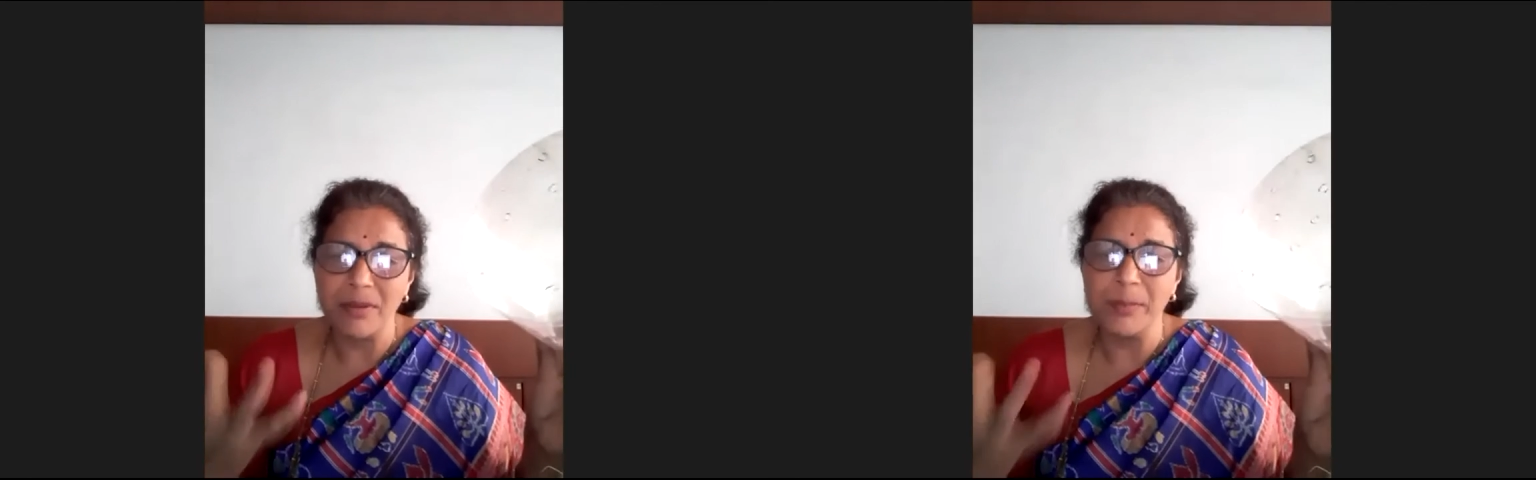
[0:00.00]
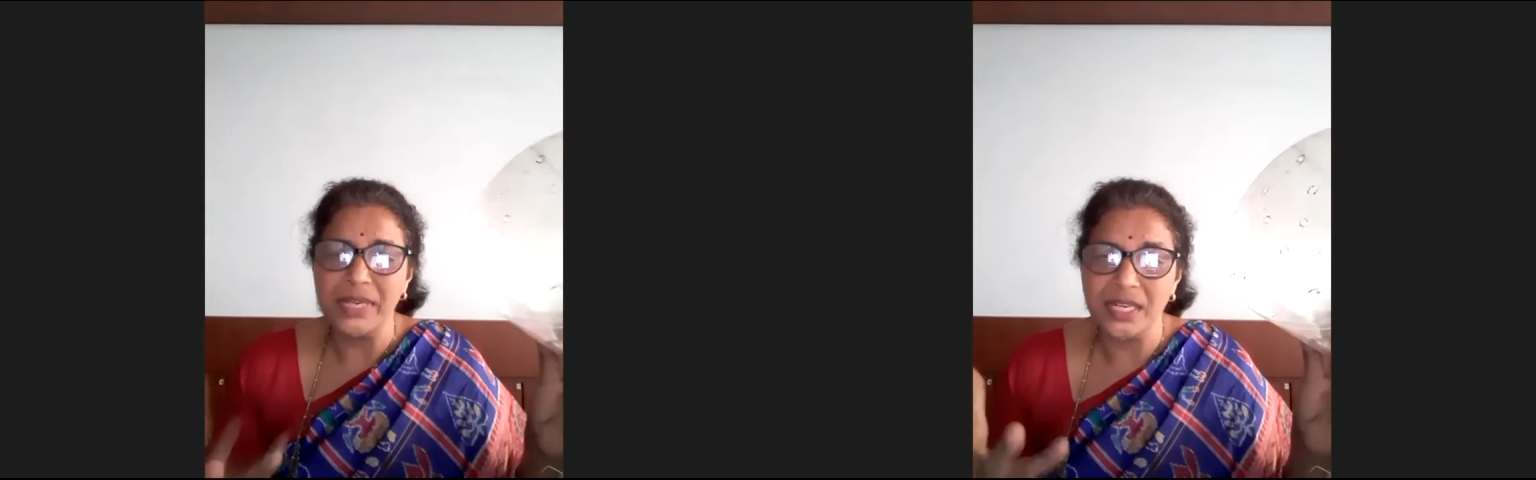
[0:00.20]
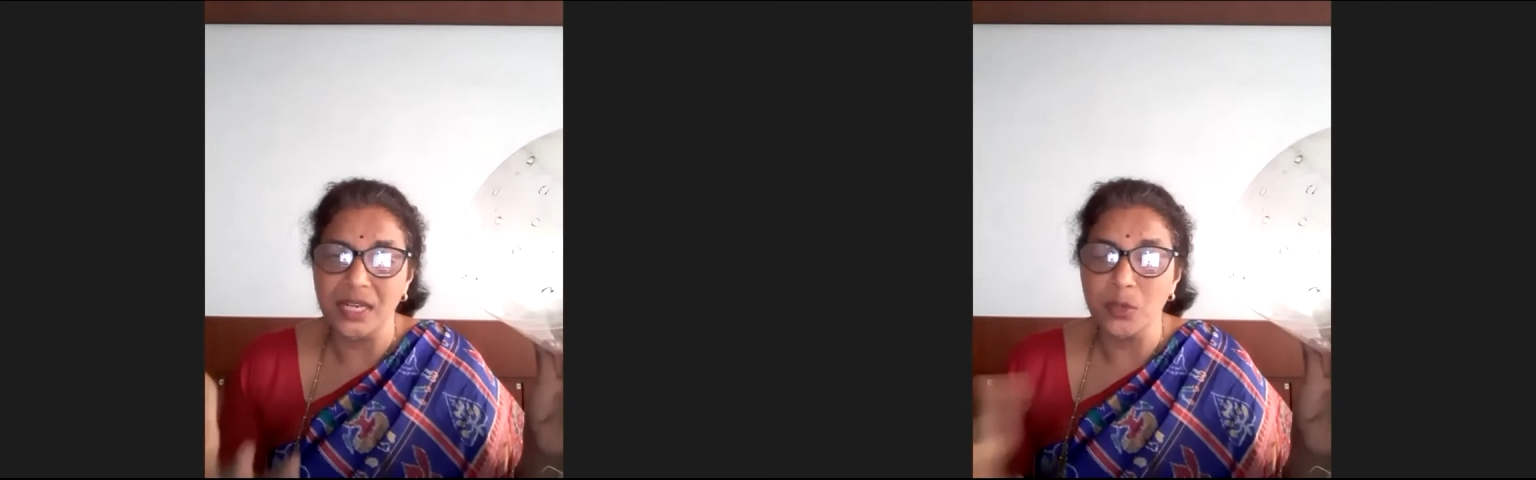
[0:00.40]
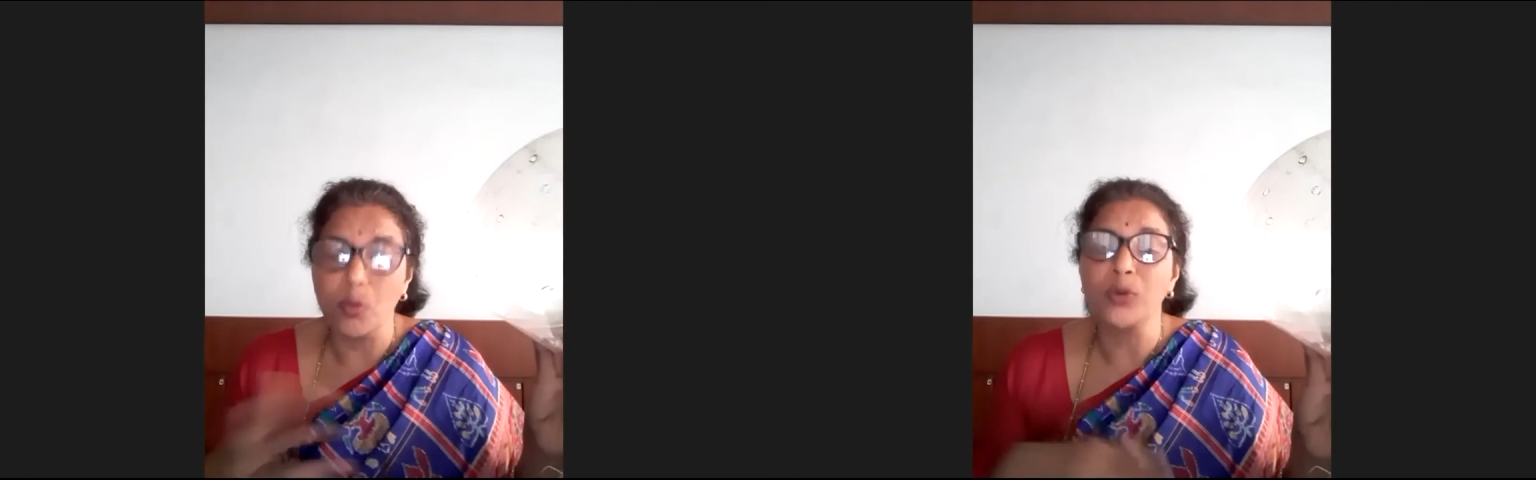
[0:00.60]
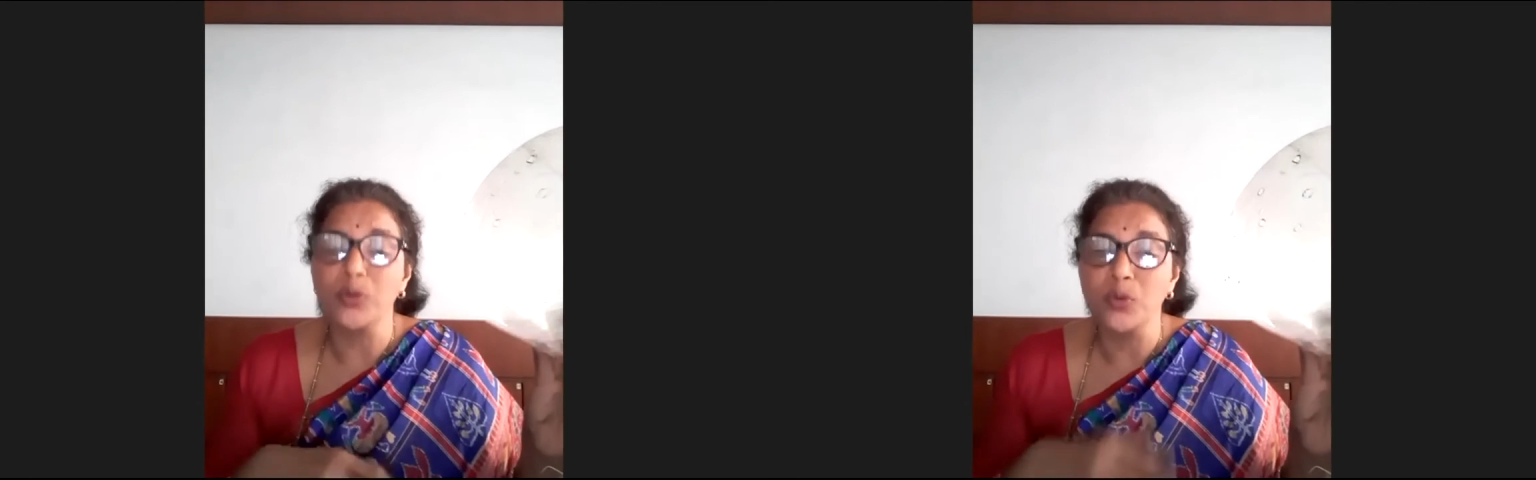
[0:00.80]
material you
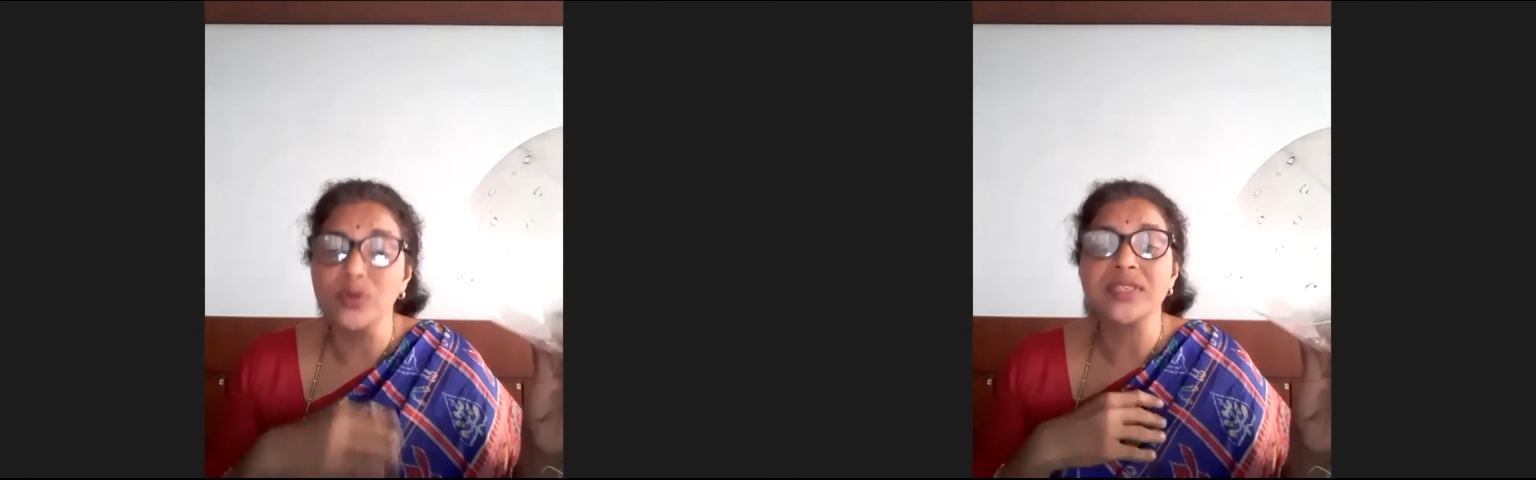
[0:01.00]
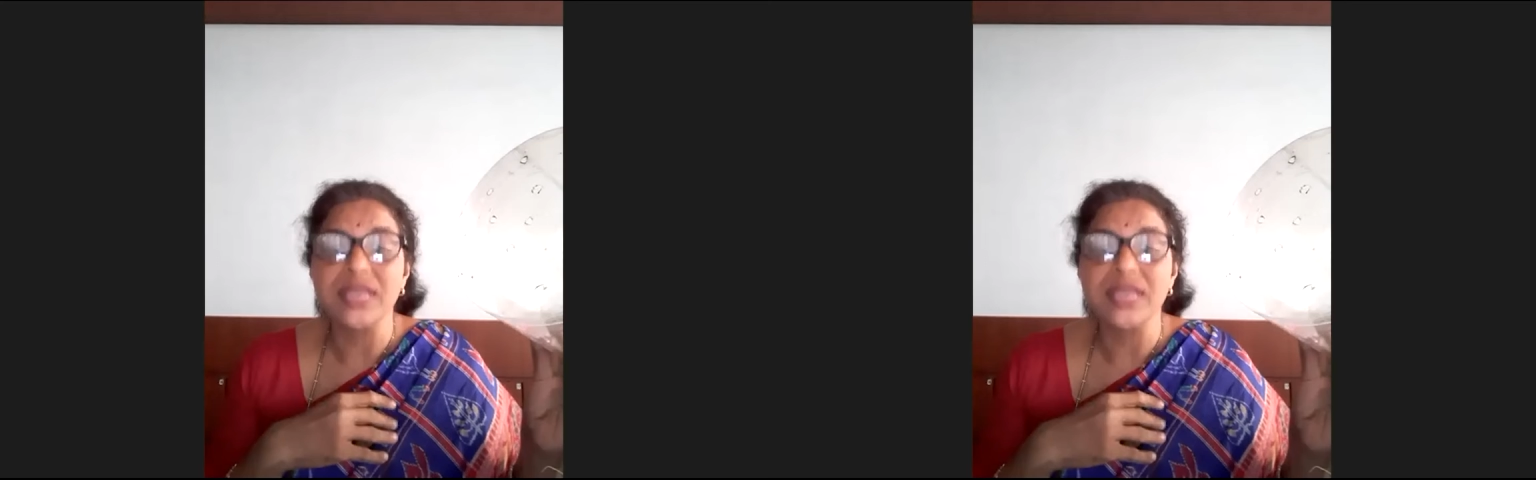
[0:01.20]
want to use